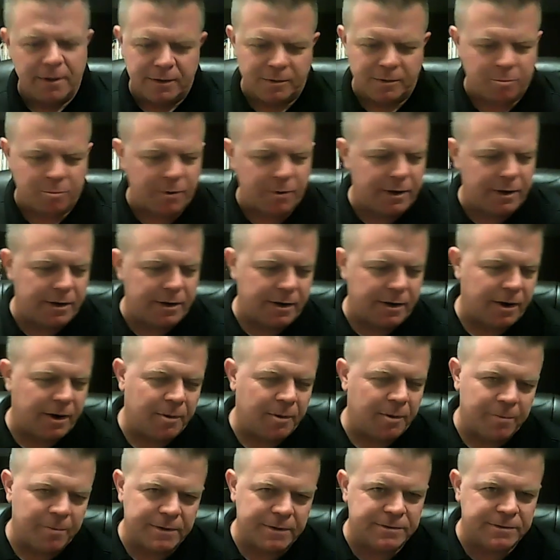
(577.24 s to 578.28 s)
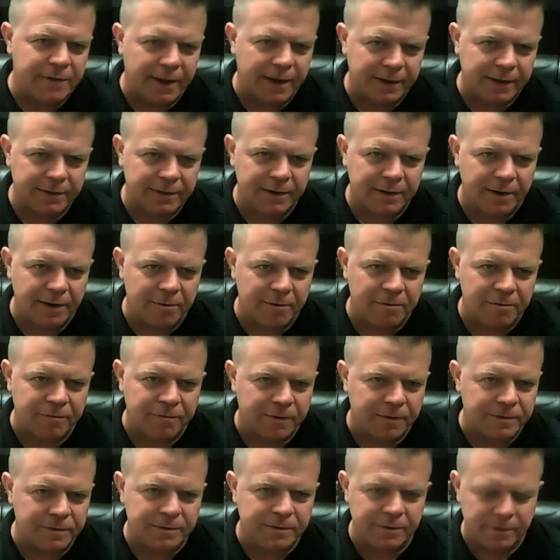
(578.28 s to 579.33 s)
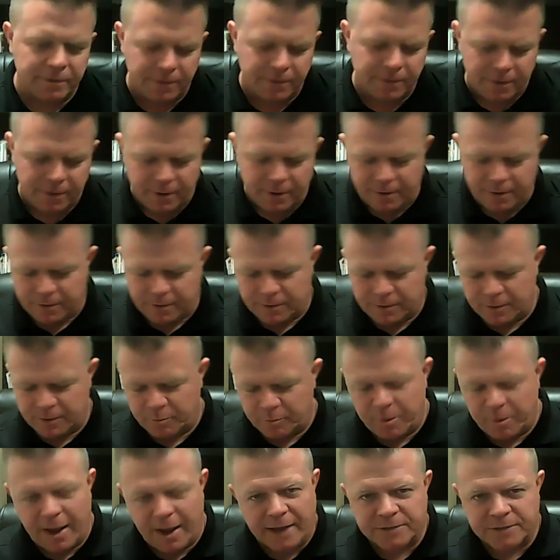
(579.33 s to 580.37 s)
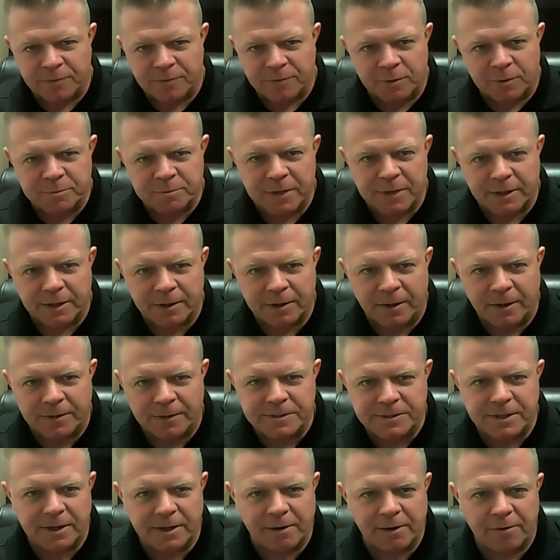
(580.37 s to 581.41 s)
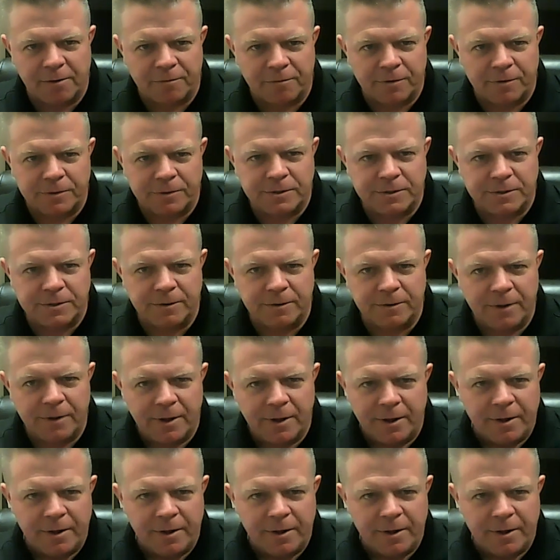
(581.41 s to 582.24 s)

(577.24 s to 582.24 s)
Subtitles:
braided aramid tech that I referred to, the pass foam technology that I referred to,